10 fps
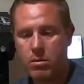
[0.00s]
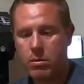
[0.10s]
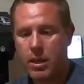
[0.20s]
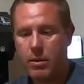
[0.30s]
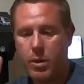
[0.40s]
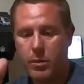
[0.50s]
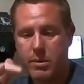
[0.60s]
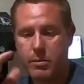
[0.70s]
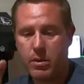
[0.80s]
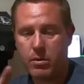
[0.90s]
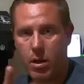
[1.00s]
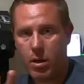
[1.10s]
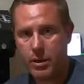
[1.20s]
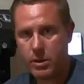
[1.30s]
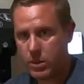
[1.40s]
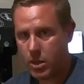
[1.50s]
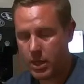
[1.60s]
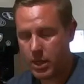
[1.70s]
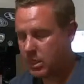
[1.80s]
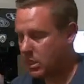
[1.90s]
that when it was milled, all this was all
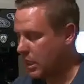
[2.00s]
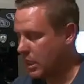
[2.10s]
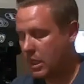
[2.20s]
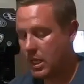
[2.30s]
hand-cut,